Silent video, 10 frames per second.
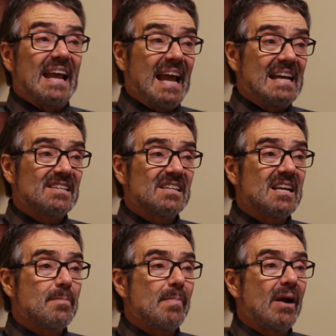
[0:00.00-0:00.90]

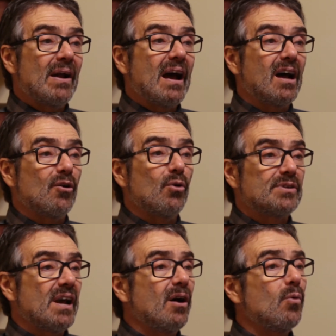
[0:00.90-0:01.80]
AC Marriott
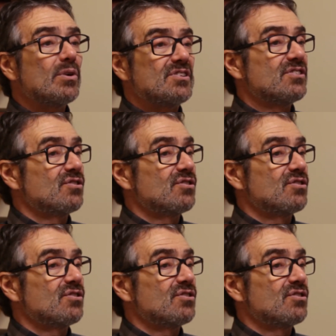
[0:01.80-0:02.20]
Hotel with just